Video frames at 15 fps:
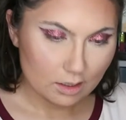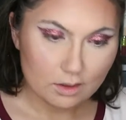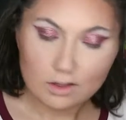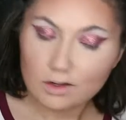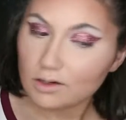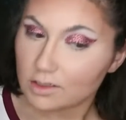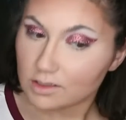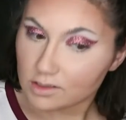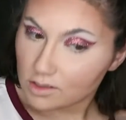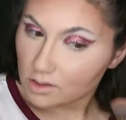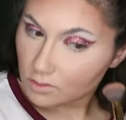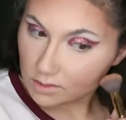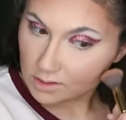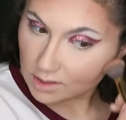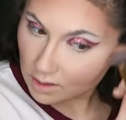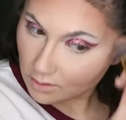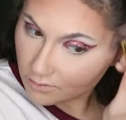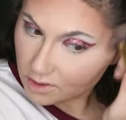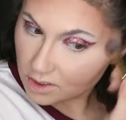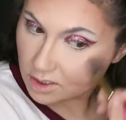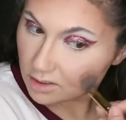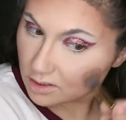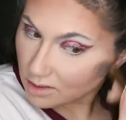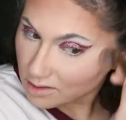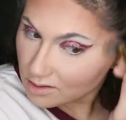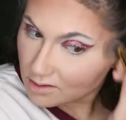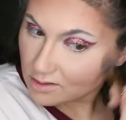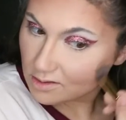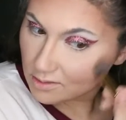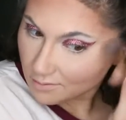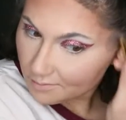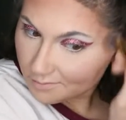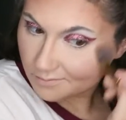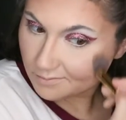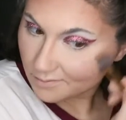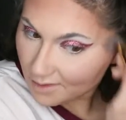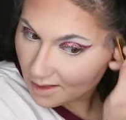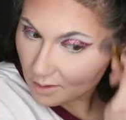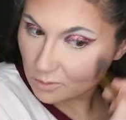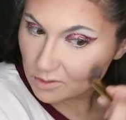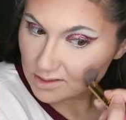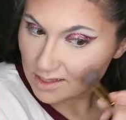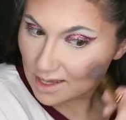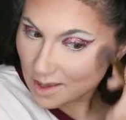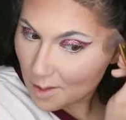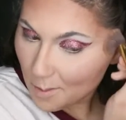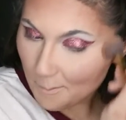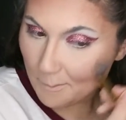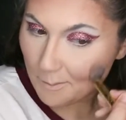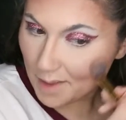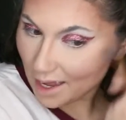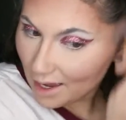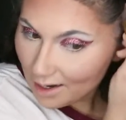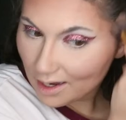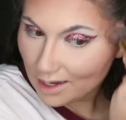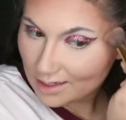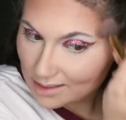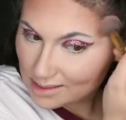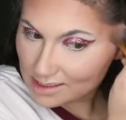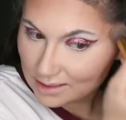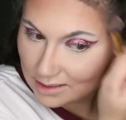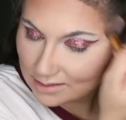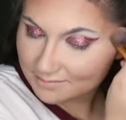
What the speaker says: There is no salvaging this. That was a bad idea.